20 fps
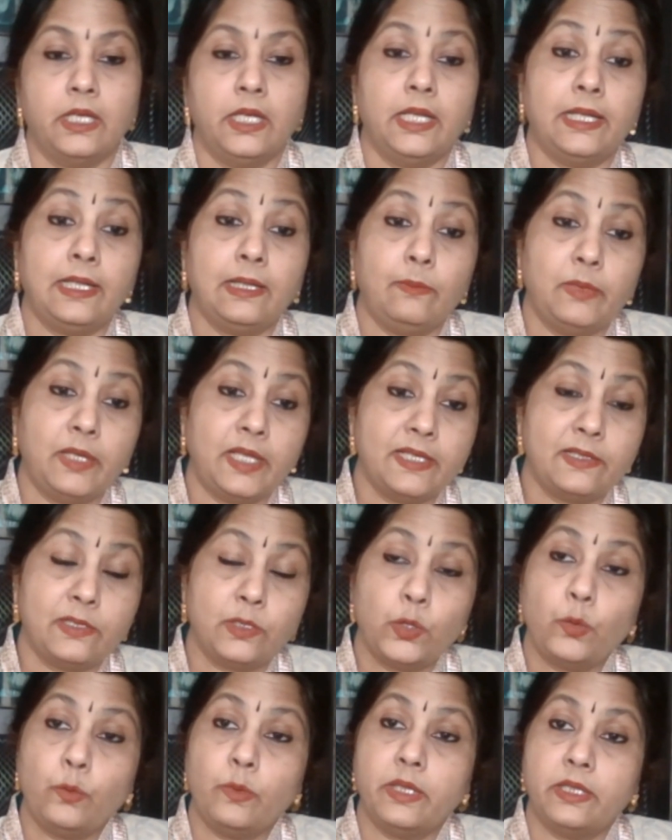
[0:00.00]
It will
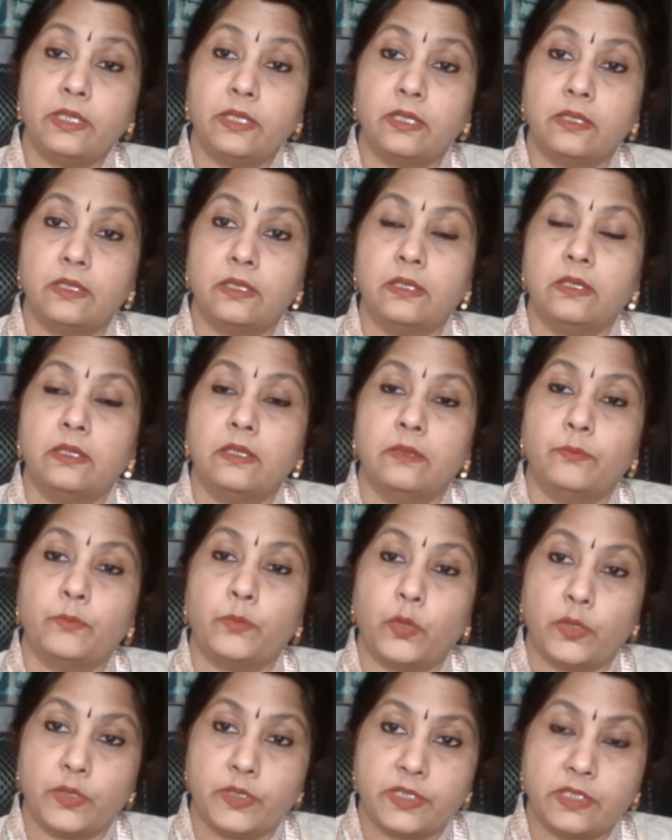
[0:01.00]
bless you with
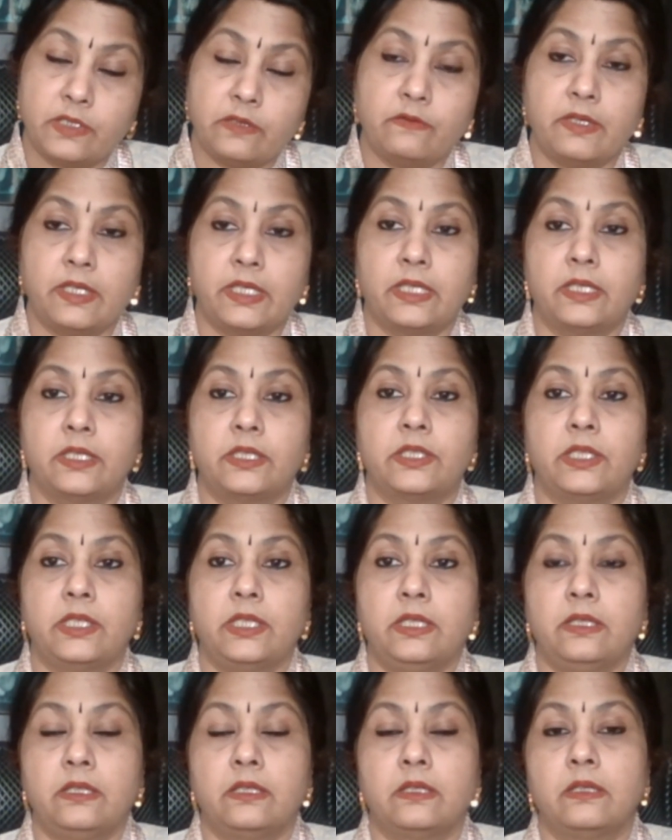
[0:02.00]
positive
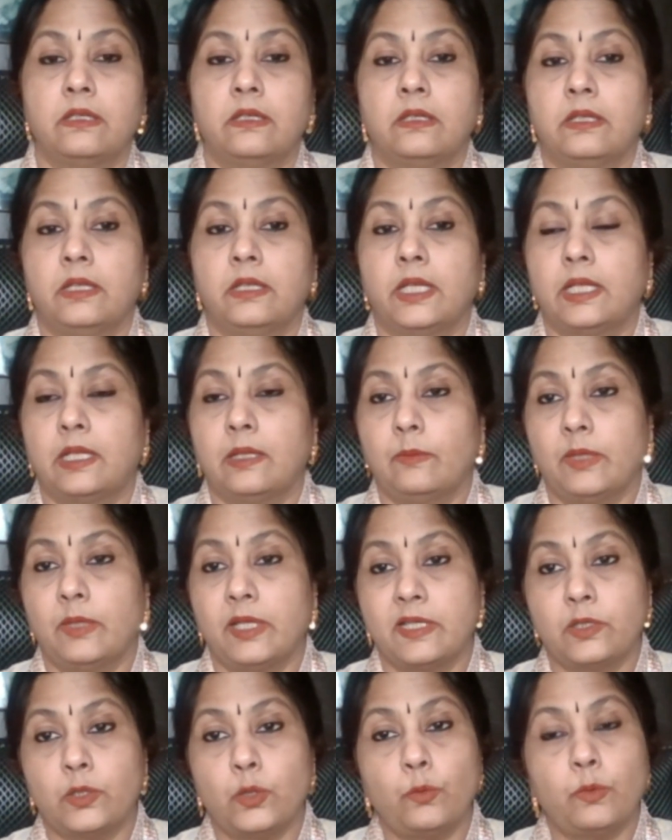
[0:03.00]
energy. It will
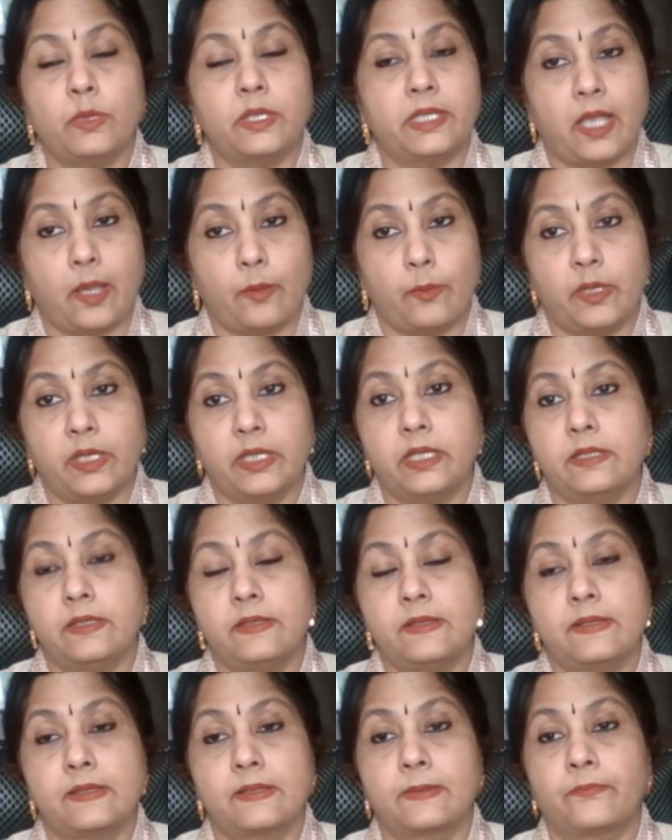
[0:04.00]
bless you with
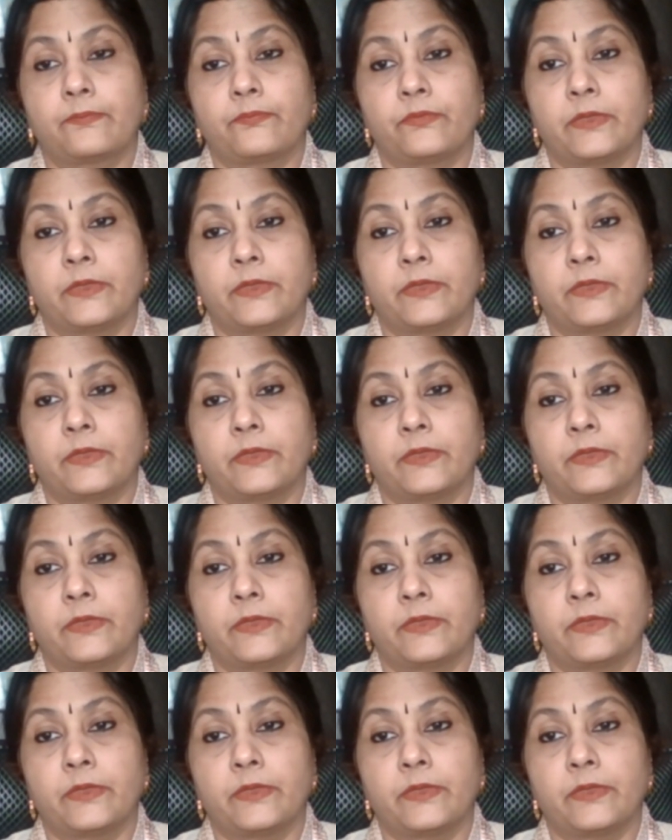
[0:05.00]
abundance.